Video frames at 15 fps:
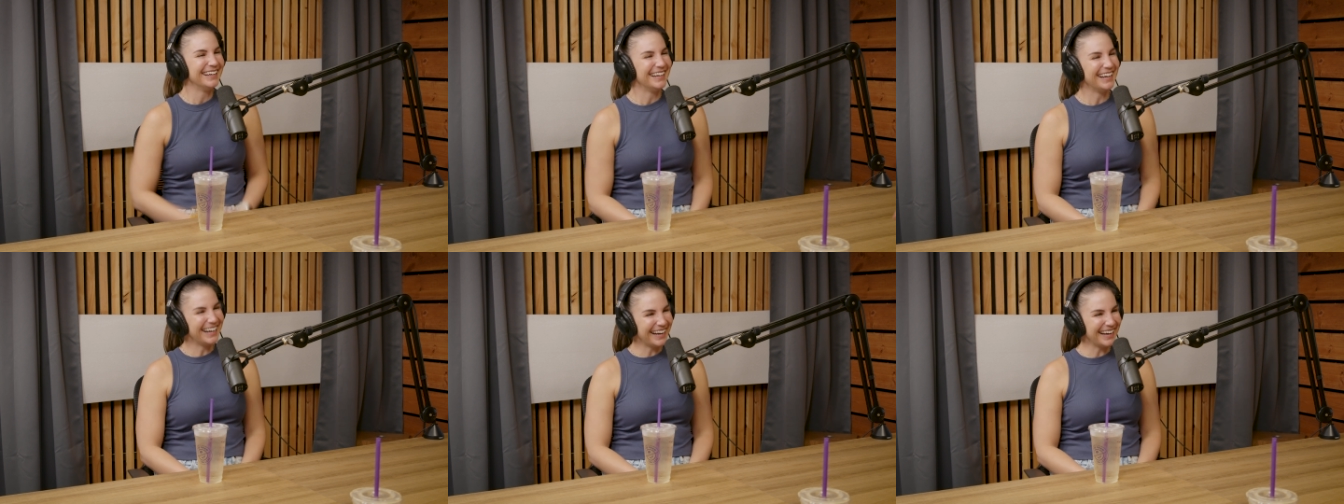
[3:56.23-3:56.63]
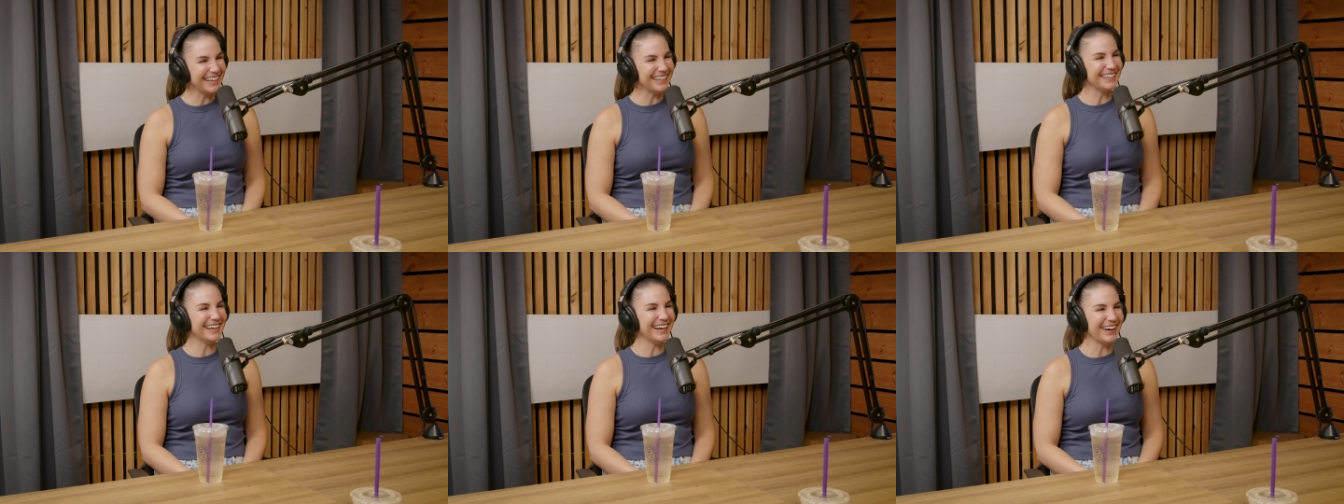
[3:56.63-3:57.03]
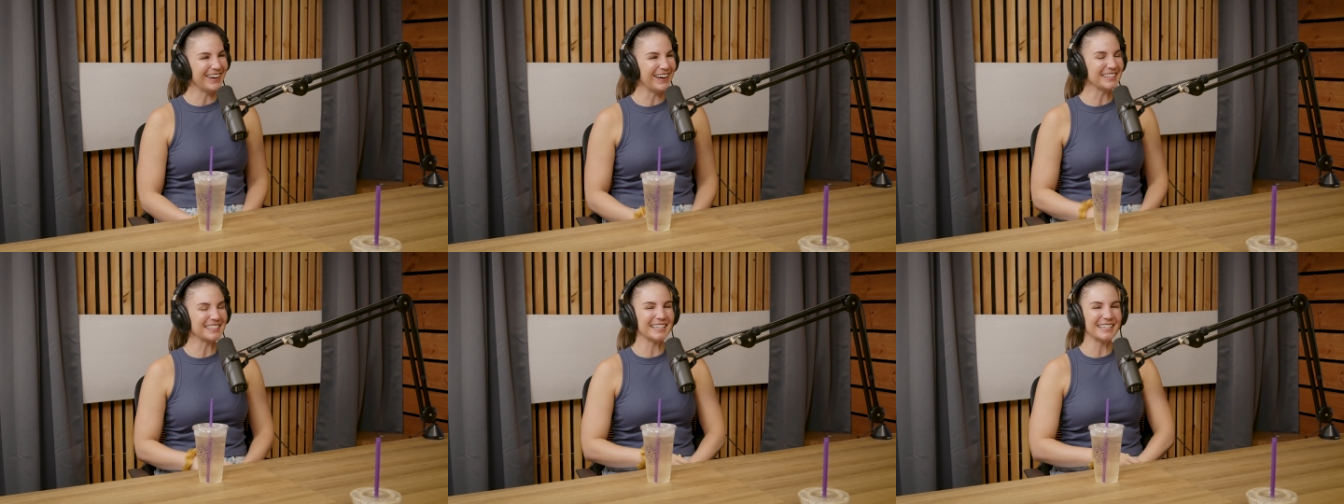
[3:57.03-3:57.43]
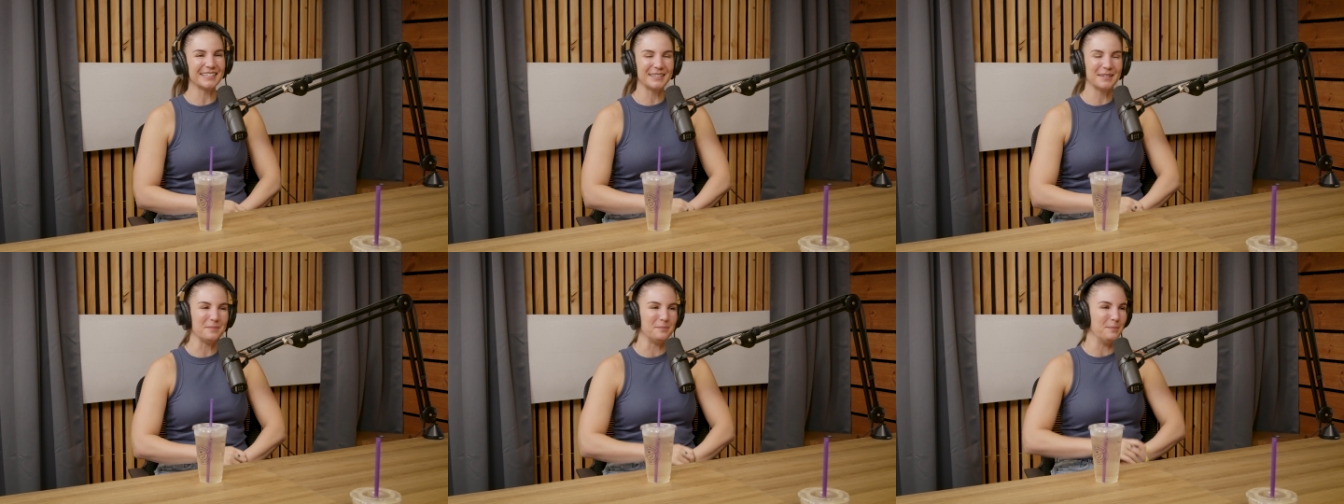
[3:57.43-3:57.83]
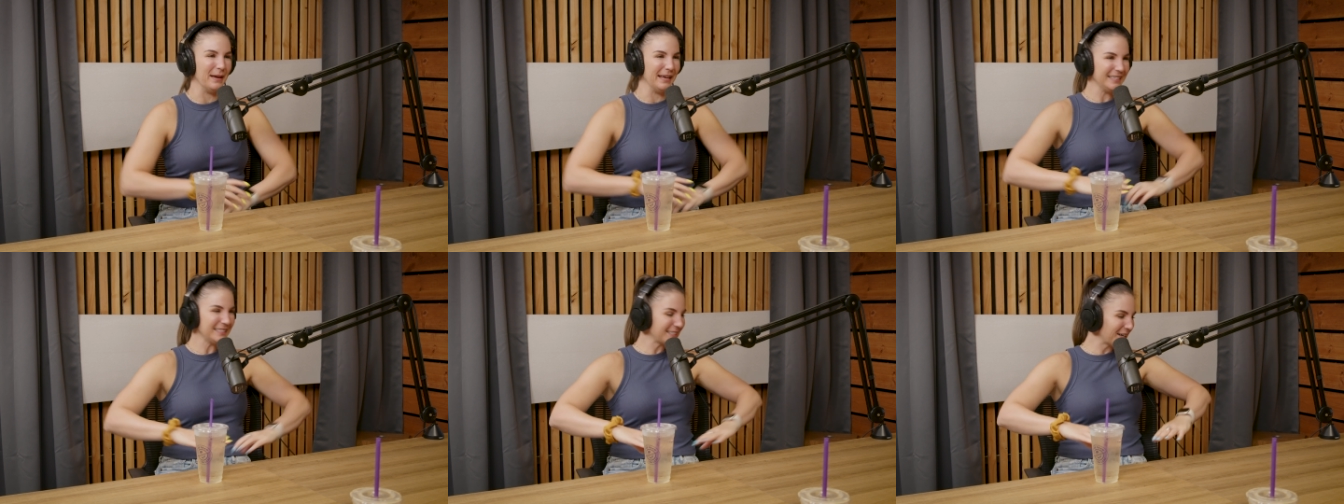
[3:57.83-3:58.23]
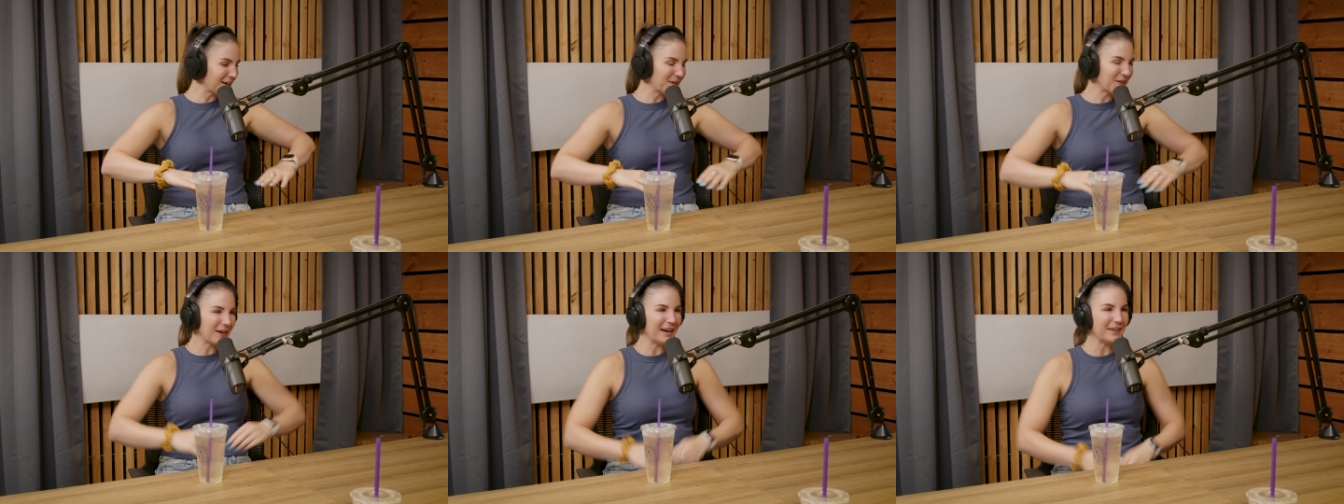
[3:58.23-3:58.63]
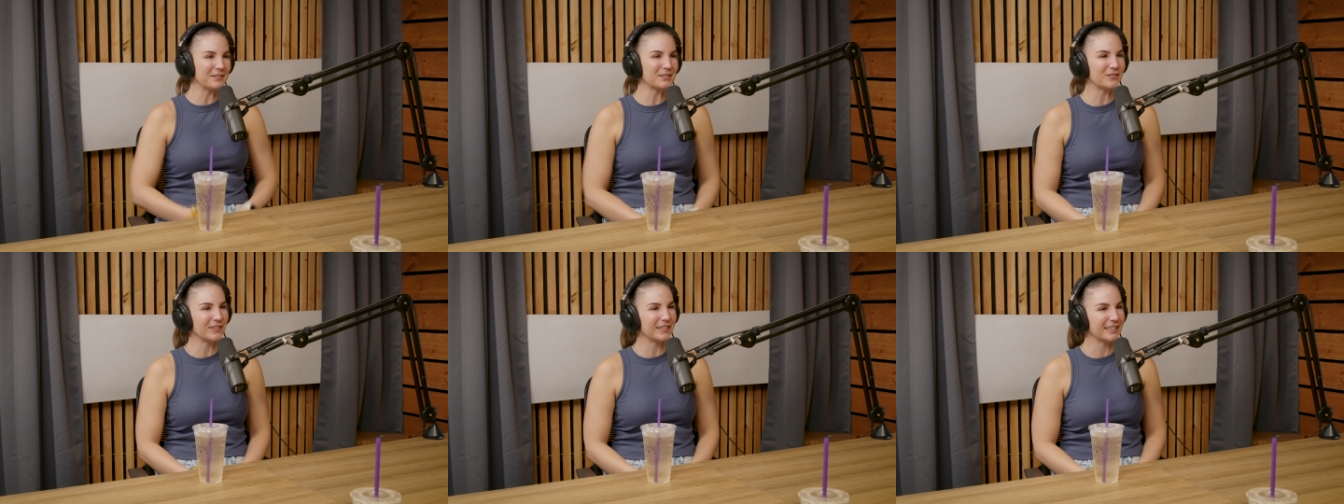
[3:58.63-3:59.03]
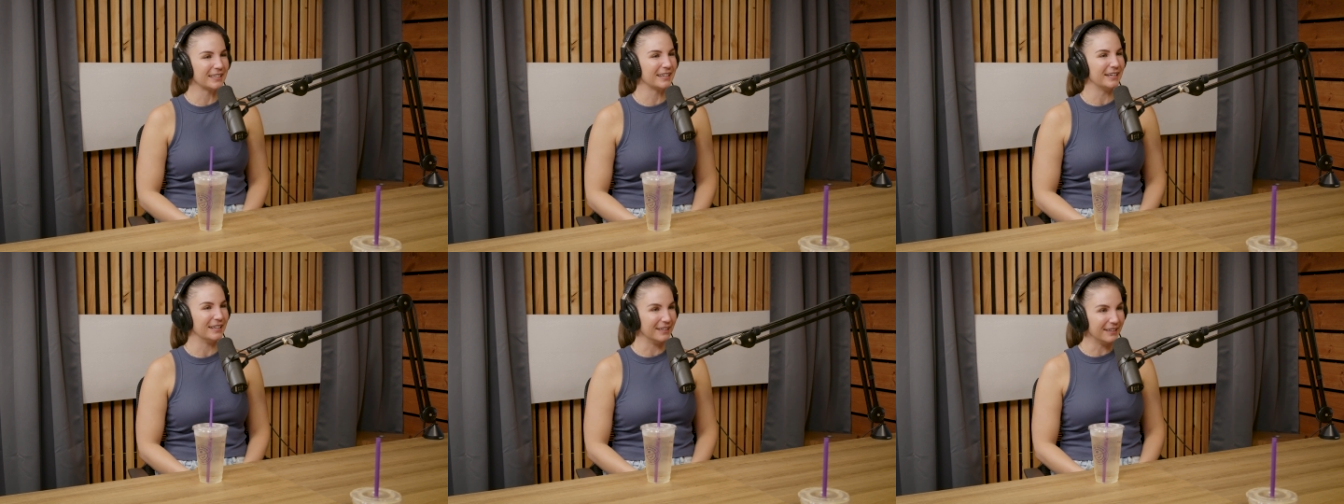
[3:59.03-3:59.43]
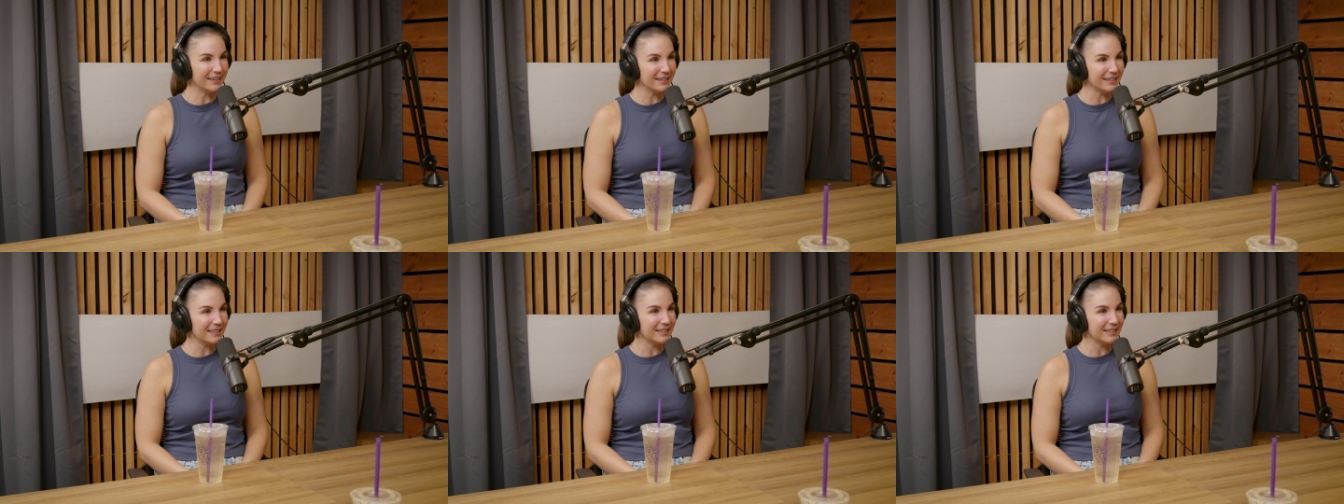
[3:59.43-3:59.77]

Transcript: I know. I was getting a good base coat. I was feeling good.